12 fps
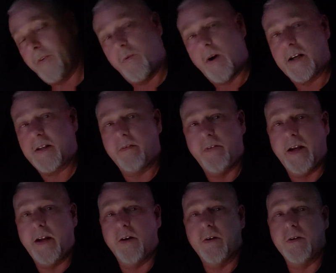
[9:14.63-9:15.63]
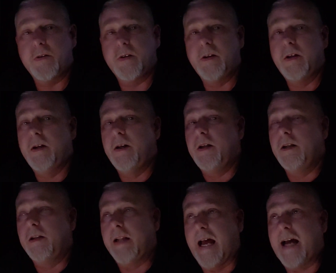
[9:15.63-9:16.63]
you watch the videos,
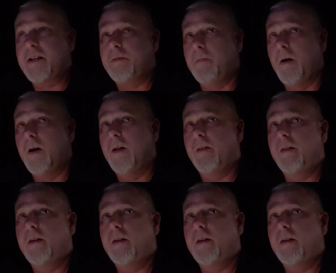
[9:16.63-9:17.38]
last month,